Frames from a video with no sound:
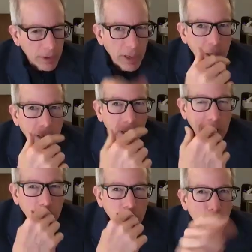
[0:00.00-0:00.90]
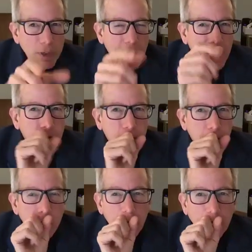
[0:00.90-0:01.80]
And I want to ask
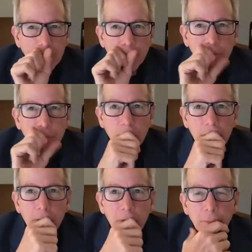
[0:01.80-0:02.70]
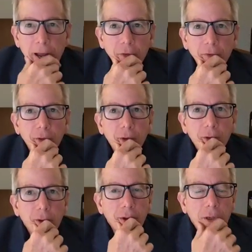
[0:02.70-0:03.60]
you about
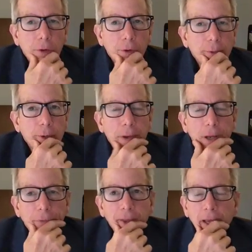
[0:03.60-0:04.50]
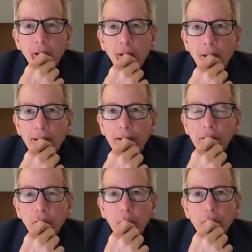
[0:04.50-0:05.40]
a little bit about that in
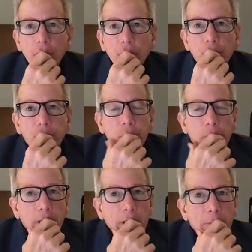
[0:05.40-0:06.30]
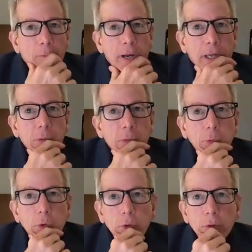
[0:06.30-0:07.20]
terms of my
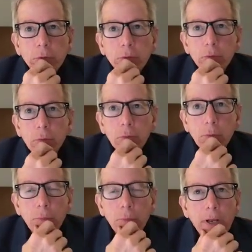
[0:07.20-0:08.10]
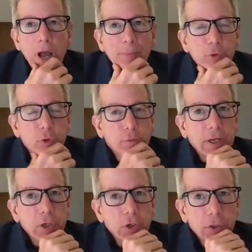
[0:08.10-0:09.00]

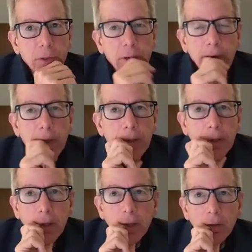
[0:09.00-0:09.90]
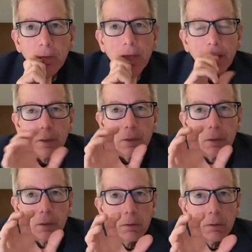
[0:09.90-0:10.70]
observation that